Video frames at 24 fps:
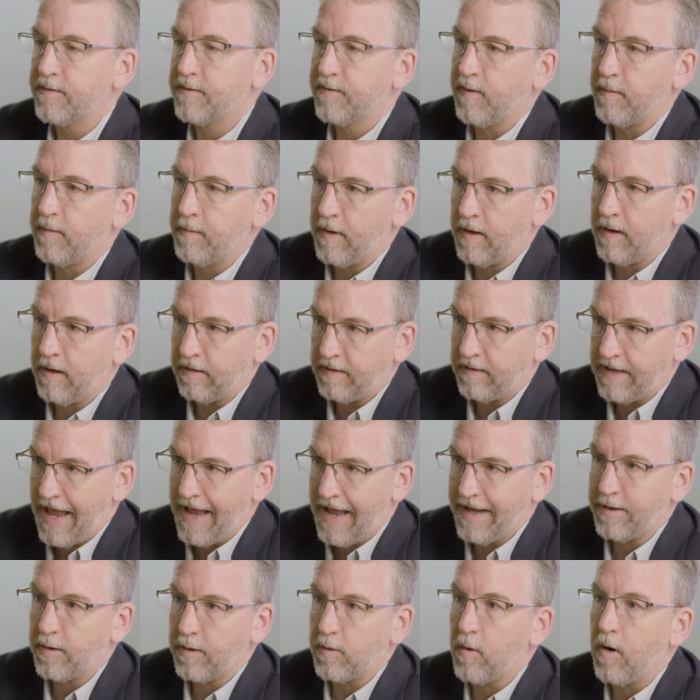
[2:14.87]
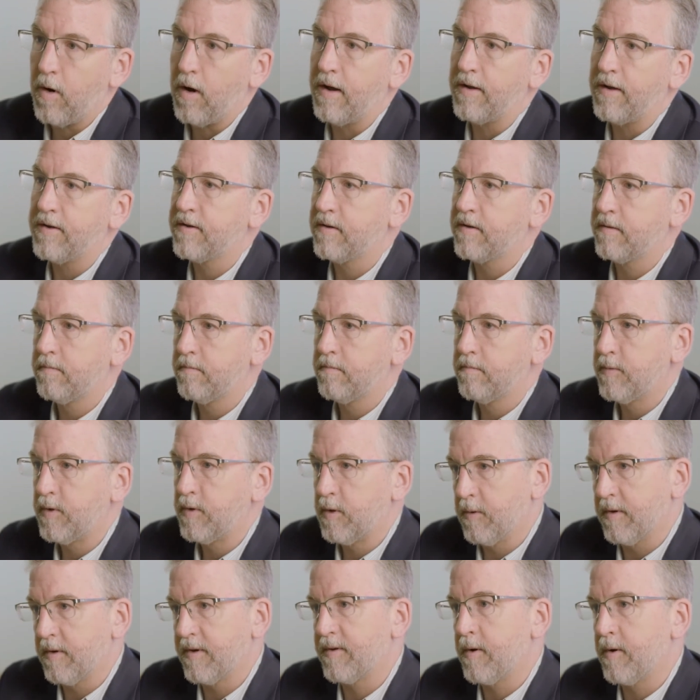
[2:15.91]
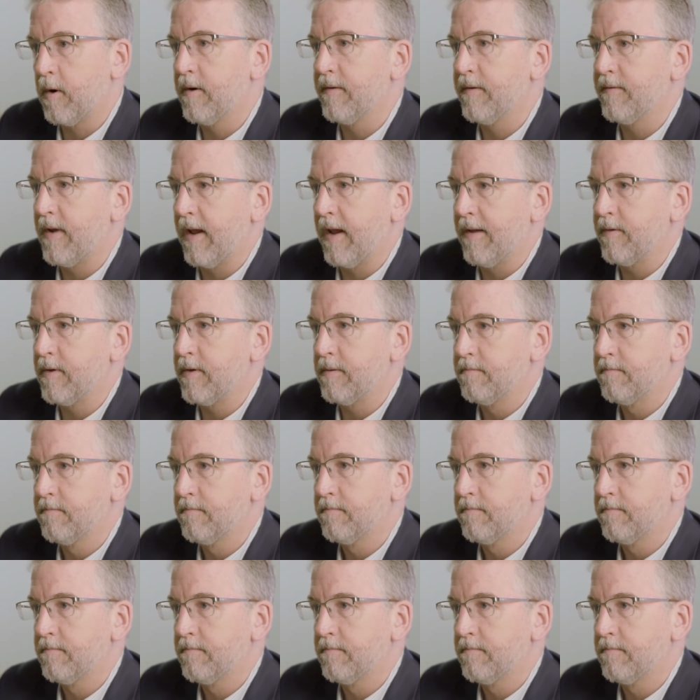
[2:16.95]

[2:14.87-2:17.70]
from a Latin cross to a Star of David.